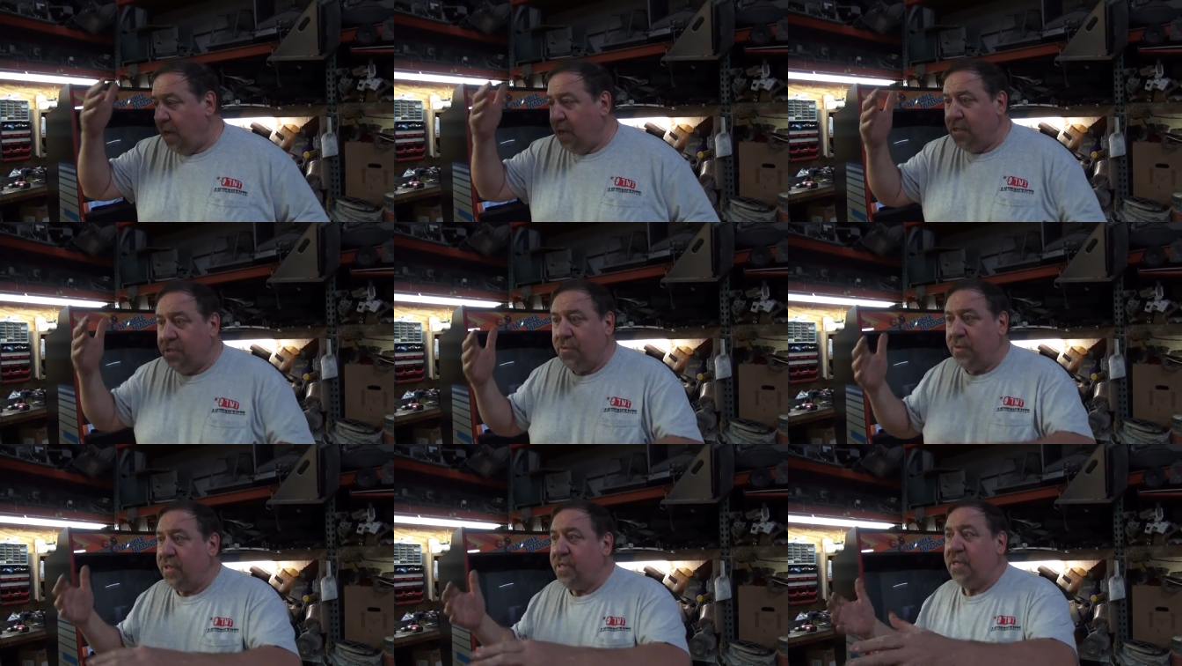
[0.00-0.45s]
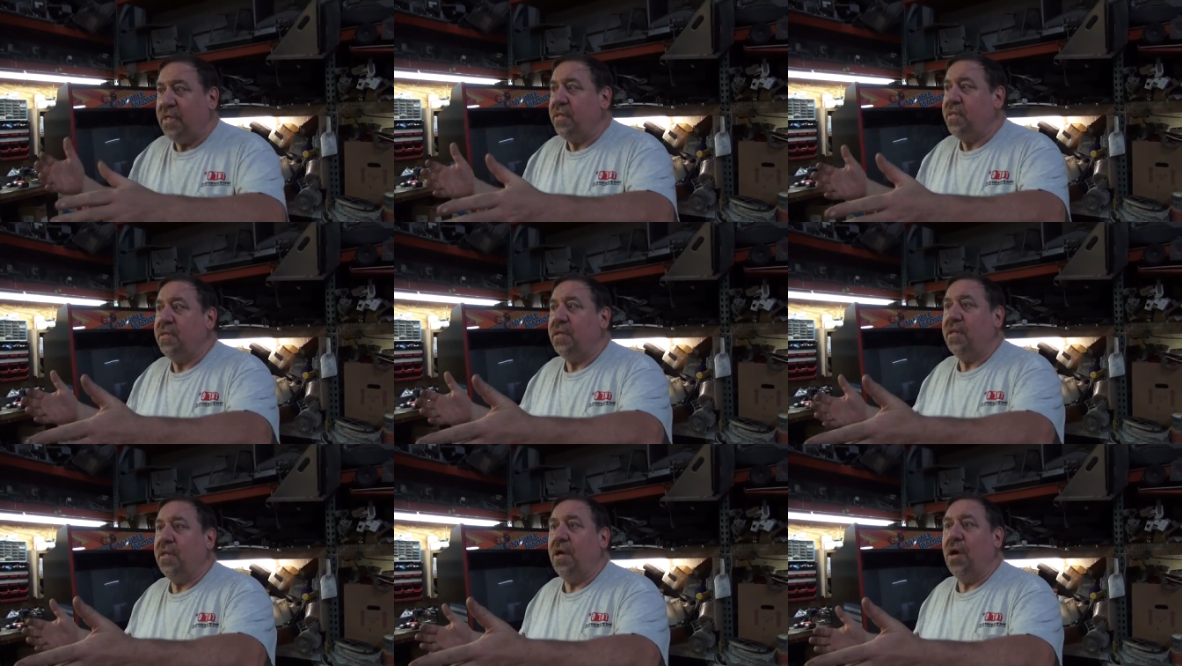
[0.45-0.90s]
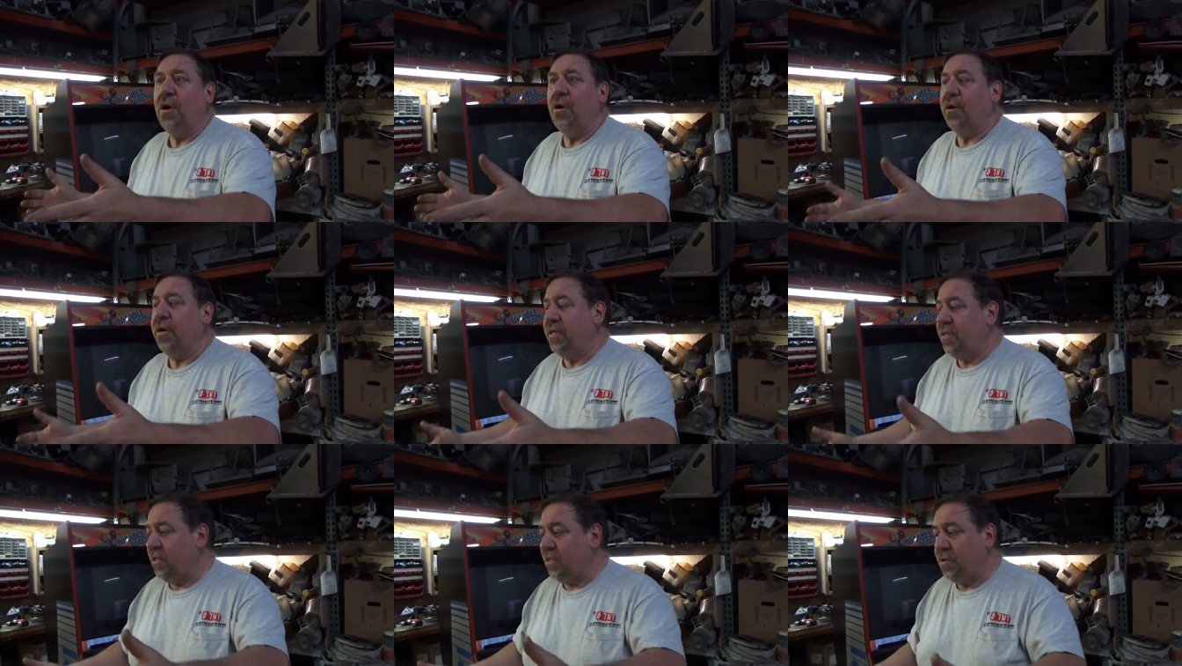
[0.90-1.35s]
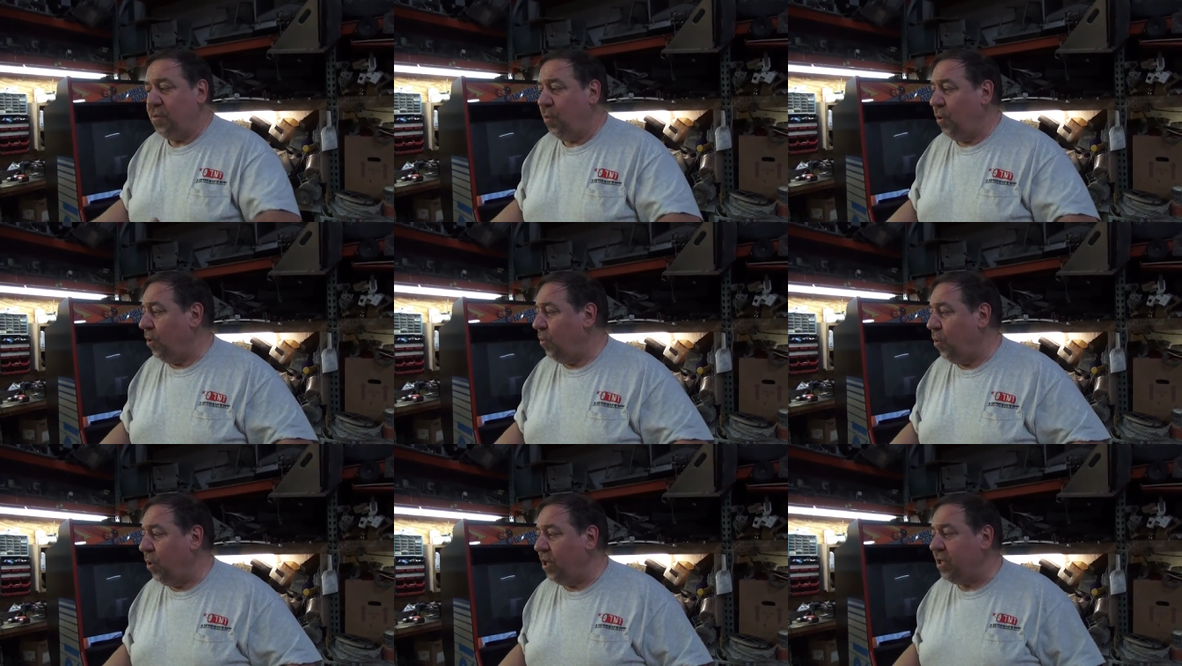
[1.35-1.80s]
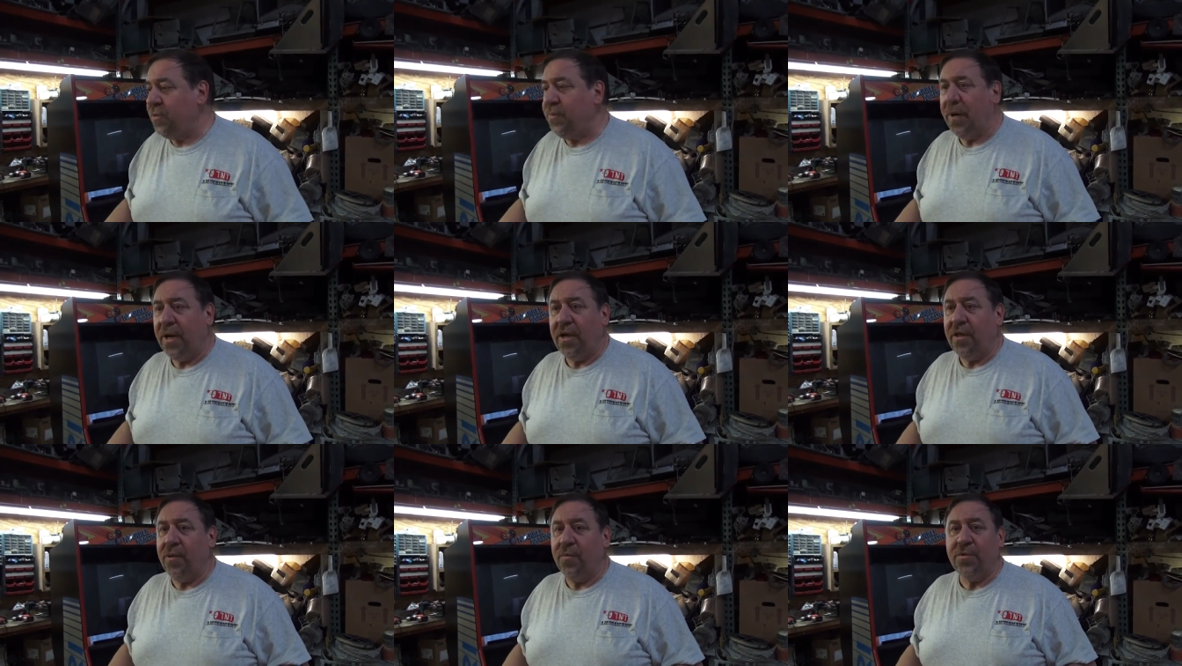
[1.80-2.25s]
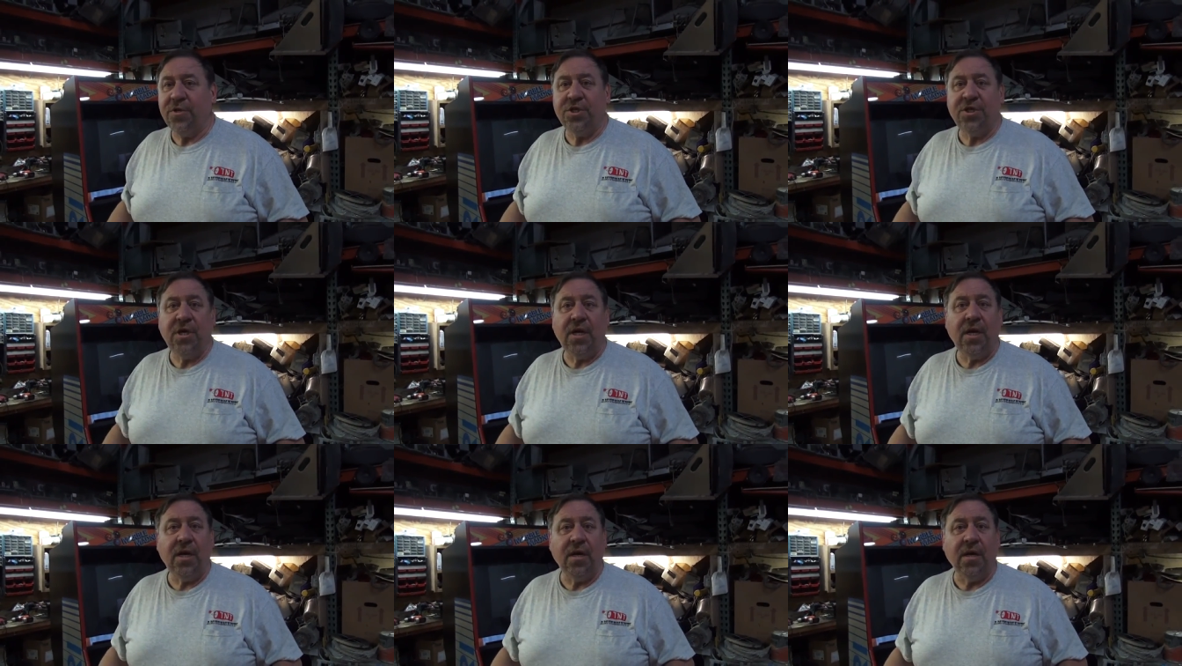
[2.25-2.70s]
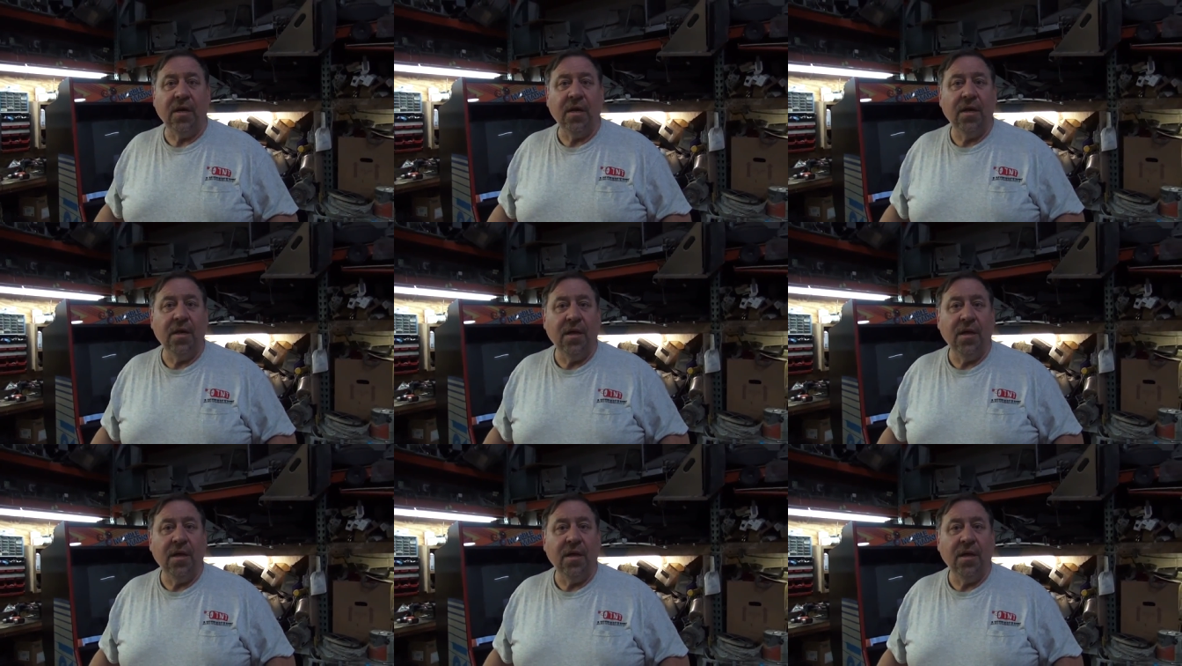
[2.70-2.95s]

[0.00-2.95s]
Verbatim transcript: So he says to the owner, he says, Where, Where's my other machine?